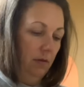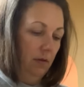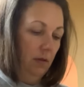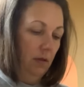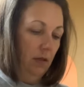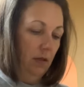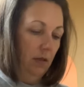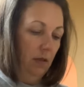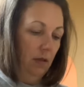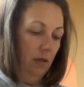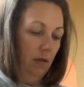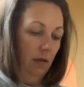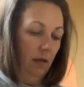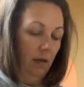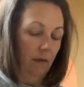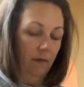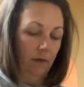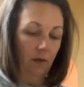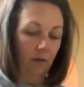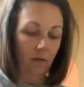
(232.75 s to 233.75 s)
in the
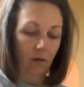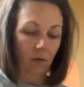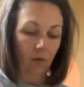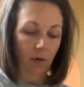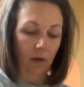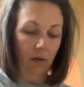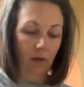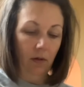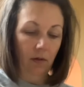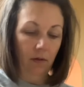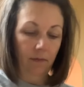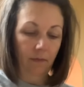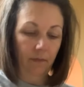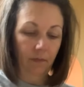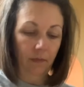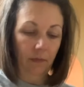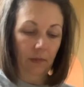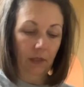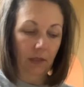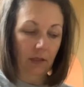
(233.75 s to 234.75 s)
leftover oil
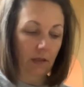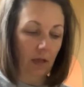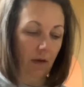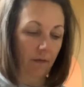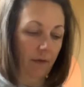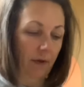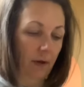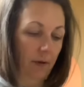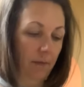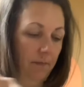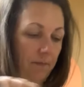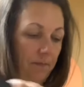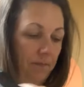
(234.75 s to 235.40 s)
to soften them.